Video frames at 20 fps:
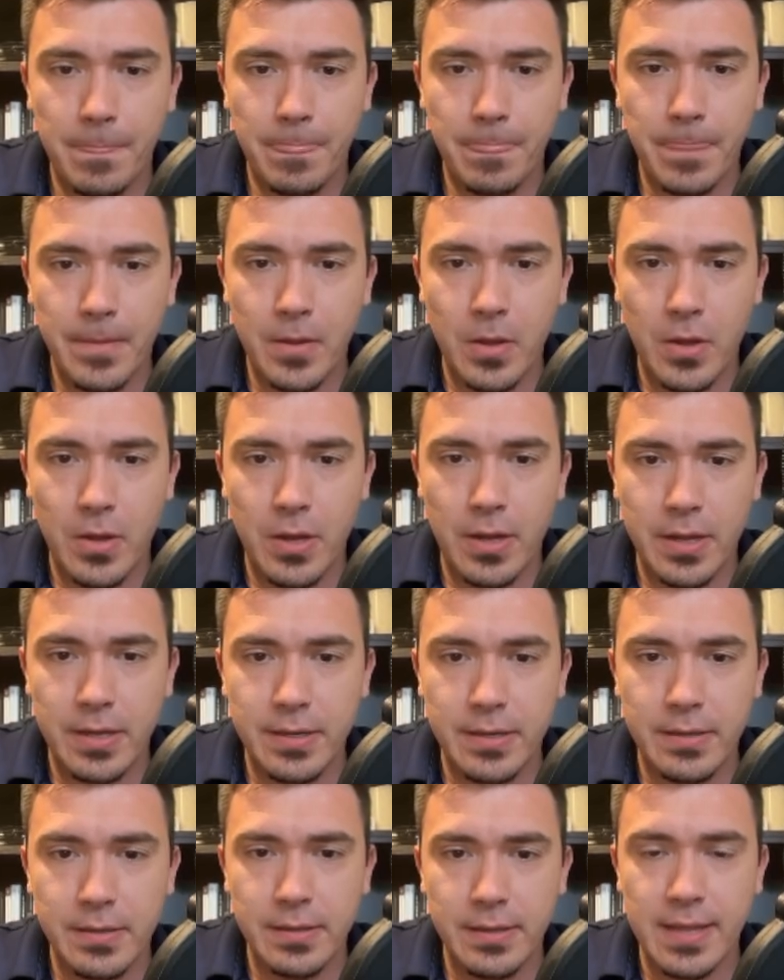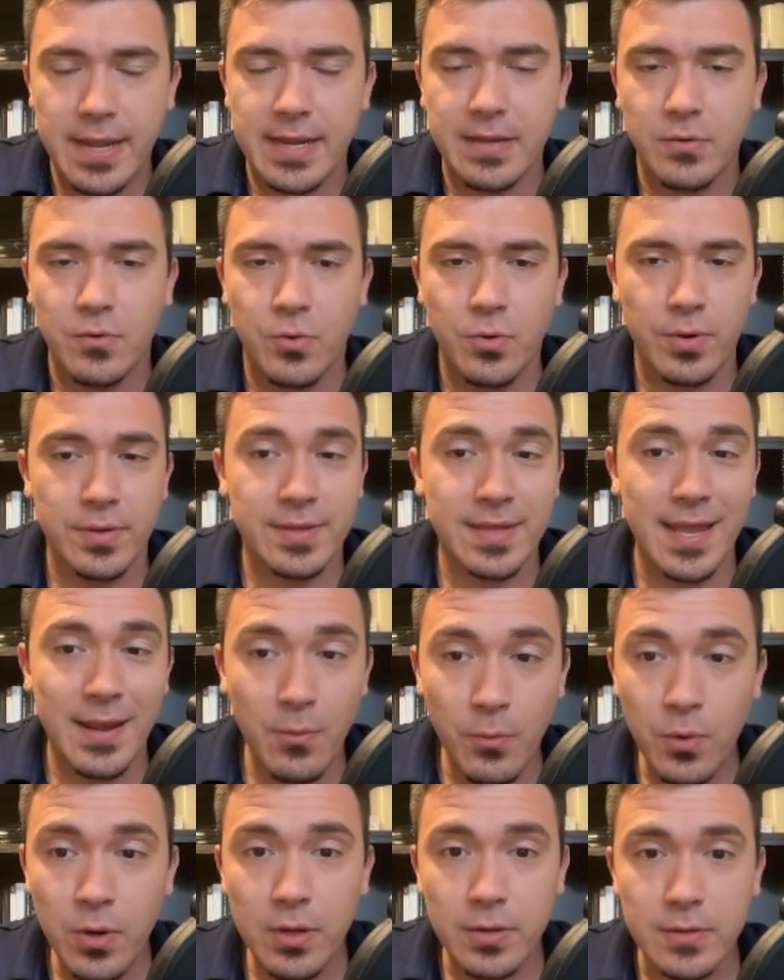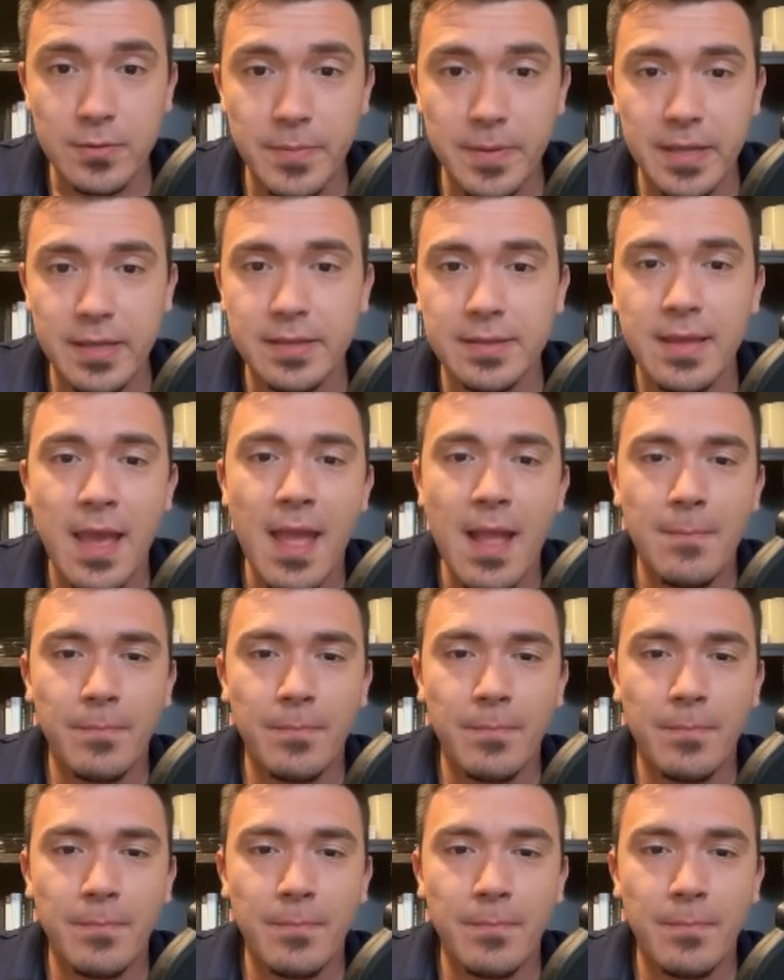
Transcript: online course. And it works because